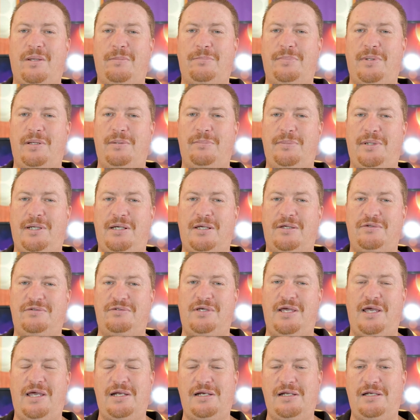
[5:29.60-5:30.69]
But because
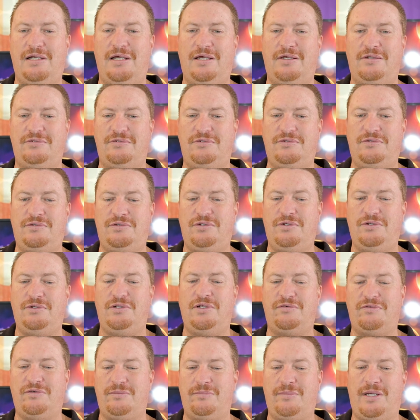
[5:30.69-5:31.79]
Canon has two
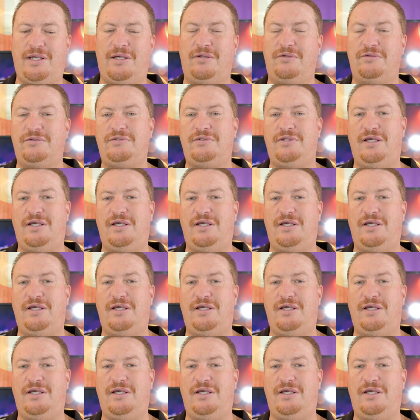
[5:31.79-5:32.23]
different mounts,